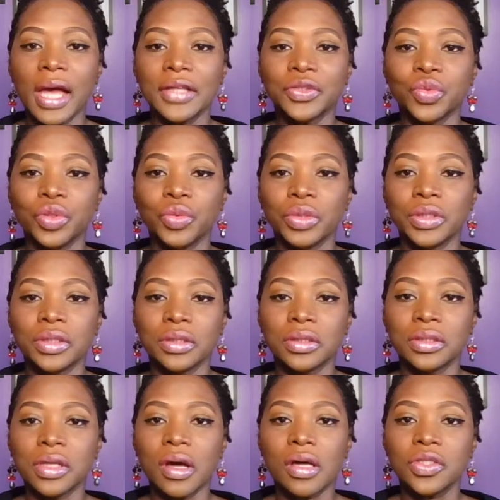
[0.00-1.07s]
as we will
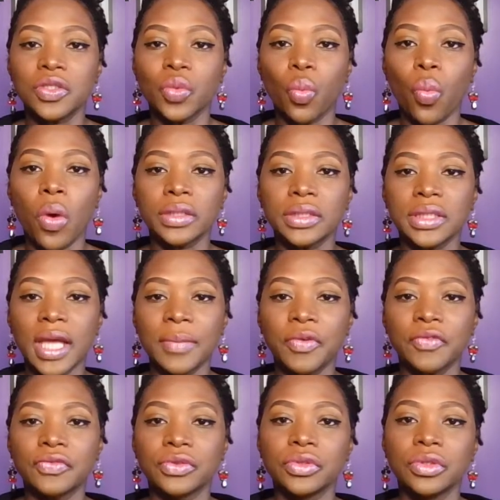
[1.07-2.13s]
discuss what type
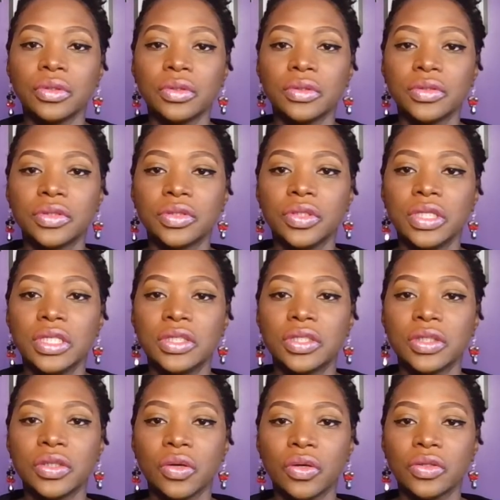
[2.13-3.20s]
of rules you need
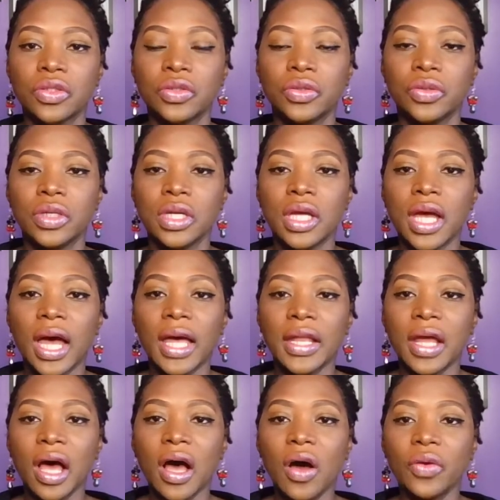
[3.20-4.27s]
to look to
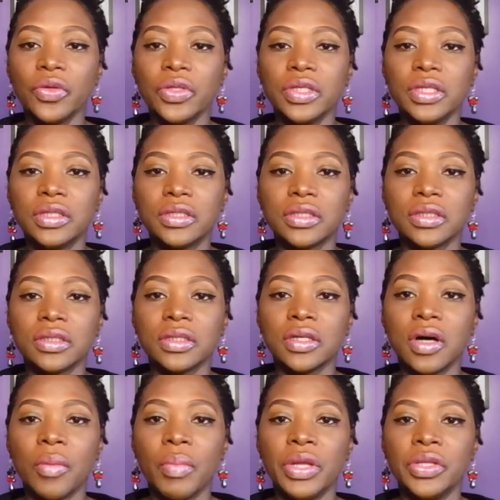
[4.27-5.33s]
and how you need
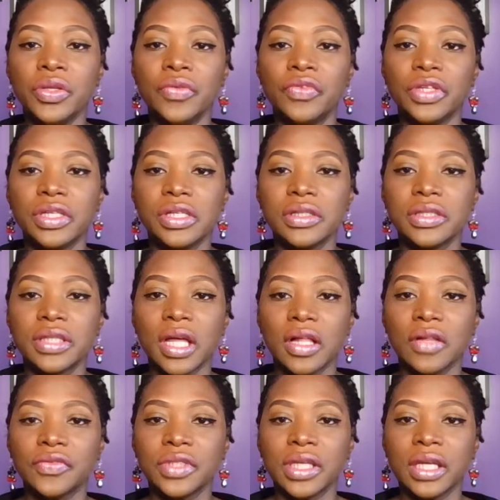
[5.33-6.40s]
to maneuver
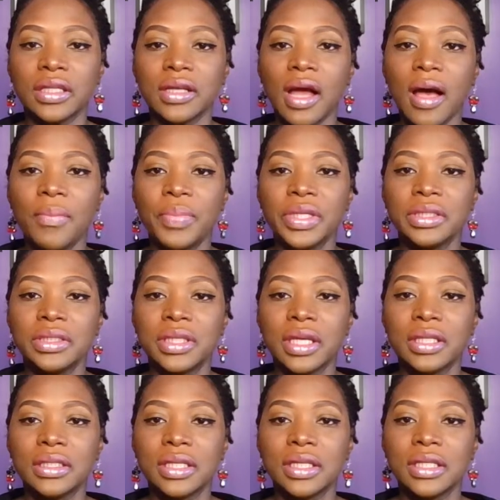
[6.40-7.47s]
yourself to get
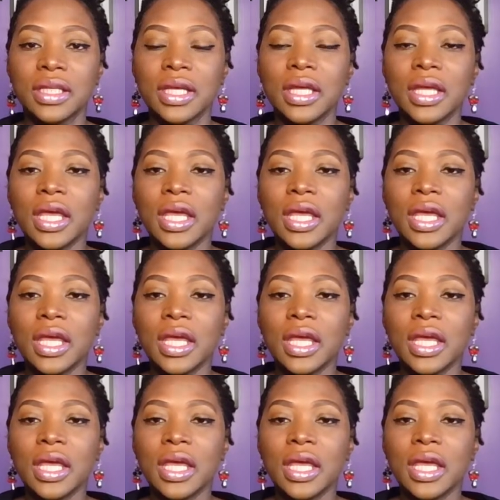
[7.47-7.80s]
compensated